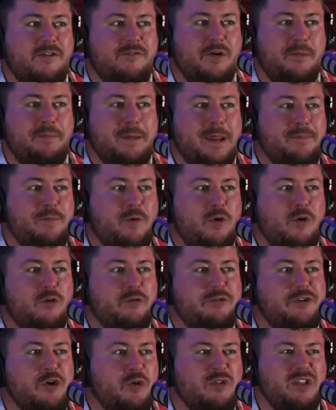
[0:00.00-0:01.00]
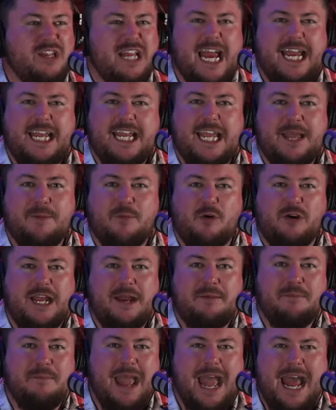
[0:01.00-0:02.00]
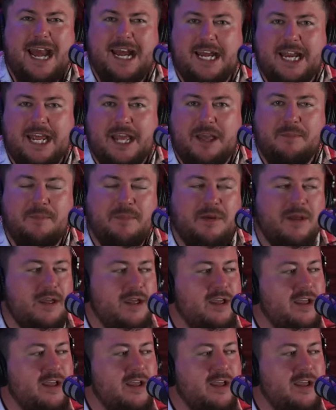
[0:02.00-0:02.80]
for people who don't like him or get mad at him,